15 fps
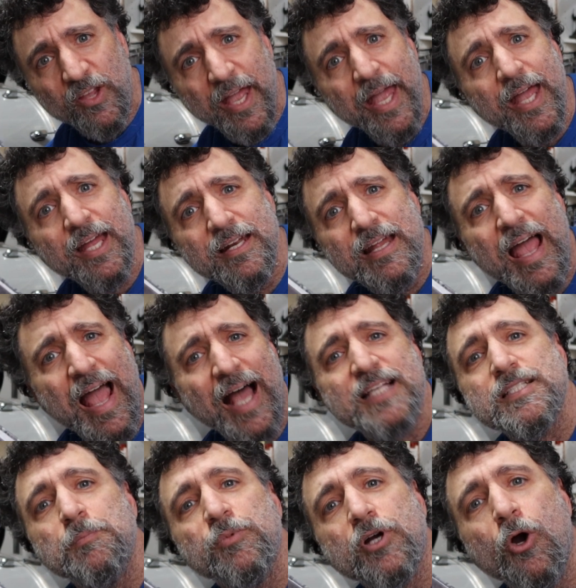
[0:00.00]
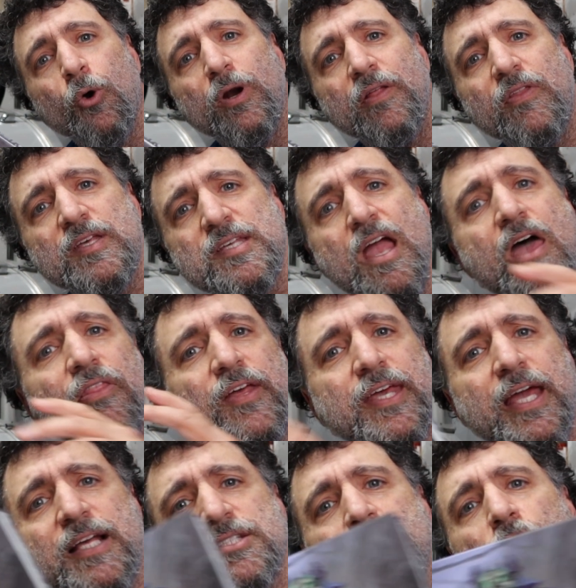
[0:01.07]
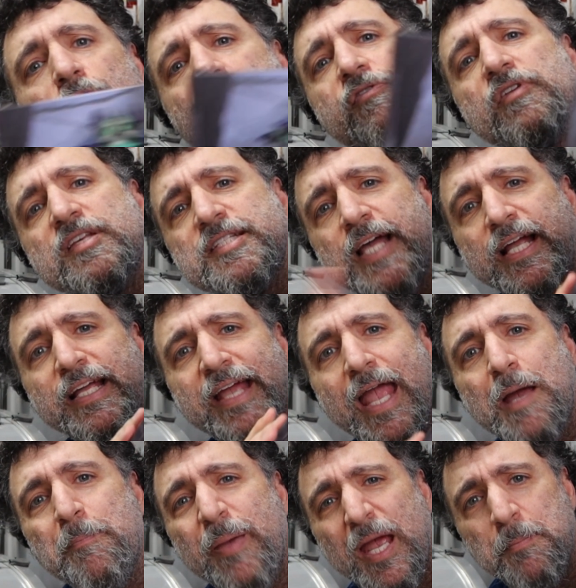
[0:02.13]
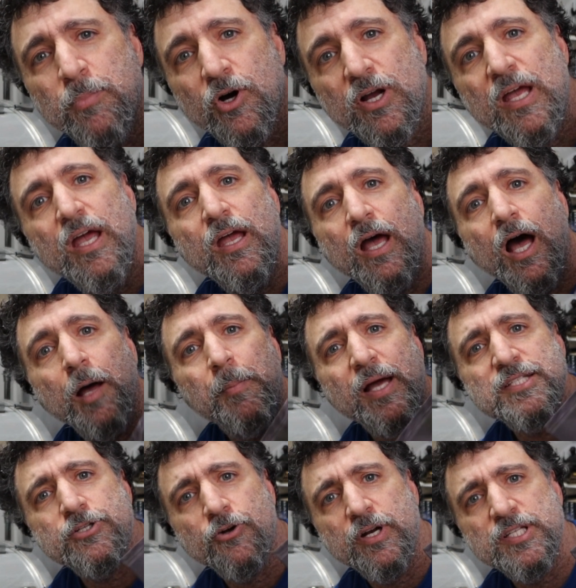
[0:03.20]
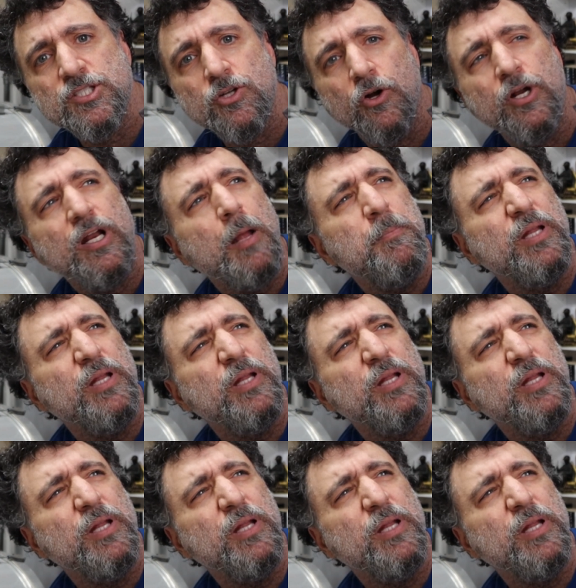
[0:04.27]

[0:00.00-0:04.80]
And as I'm recording this, the Kickstarter for the second campaign book has already started. I